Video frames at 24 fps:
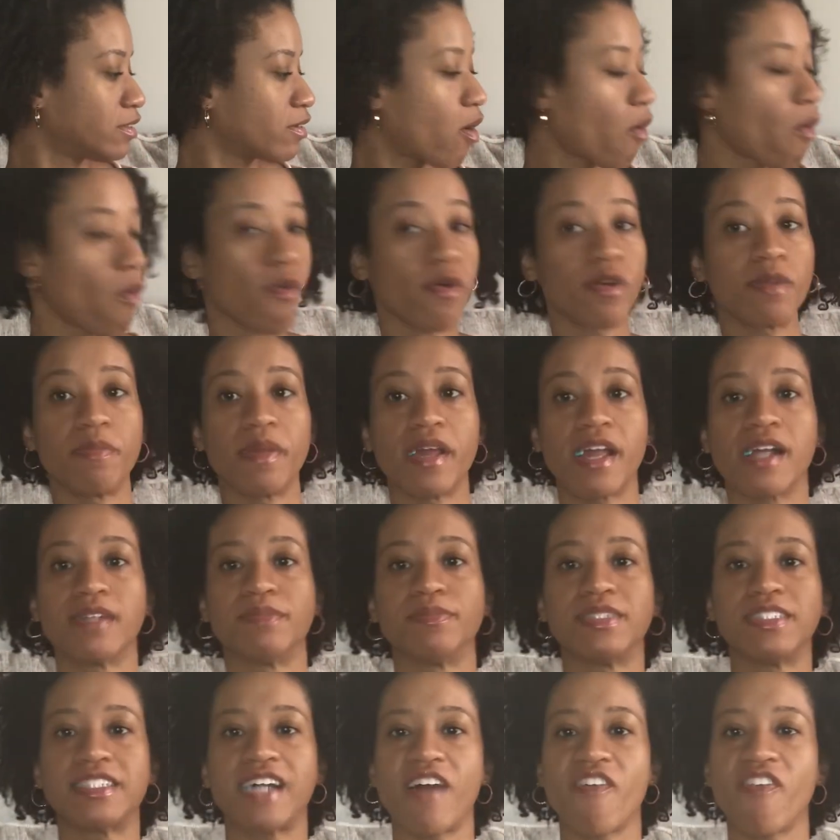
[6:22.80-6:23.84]
would be.
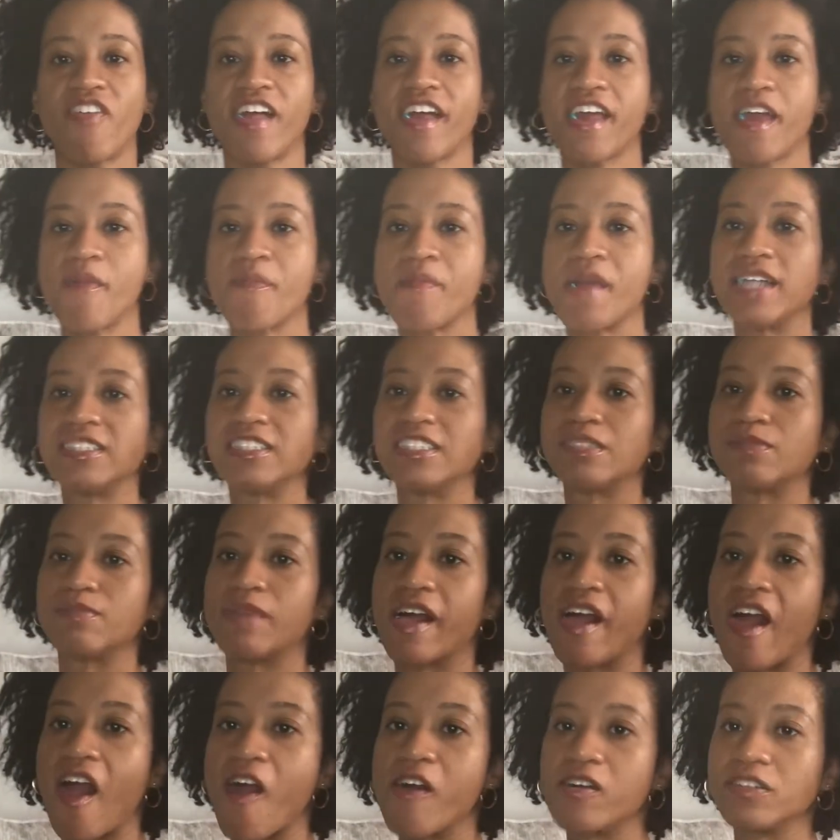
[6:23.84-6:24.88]
But I feel like it matches my
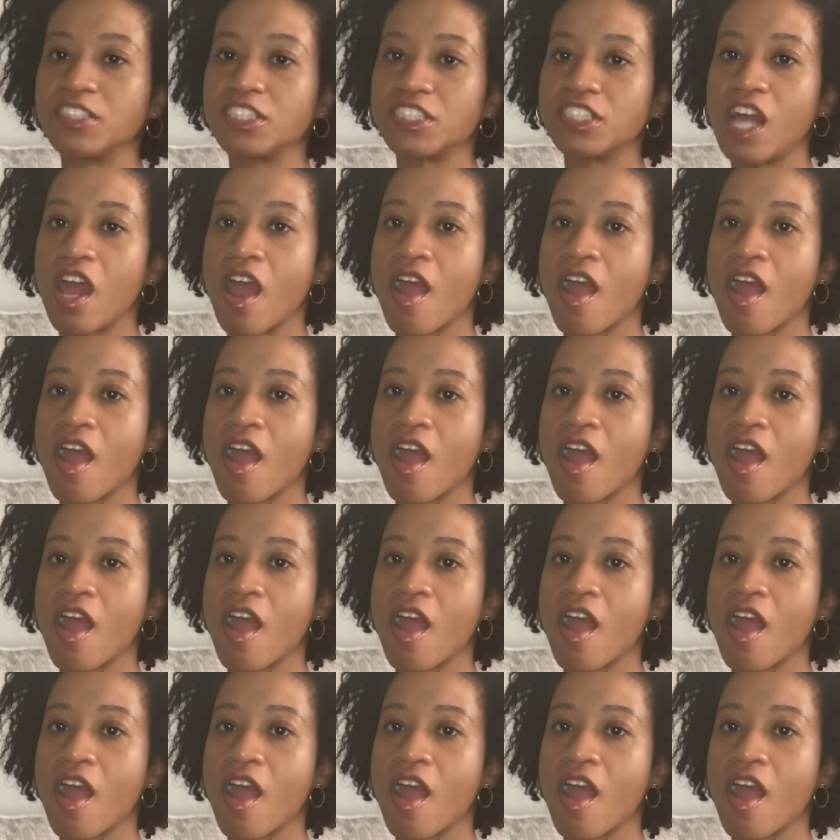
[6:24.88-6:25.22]
couch.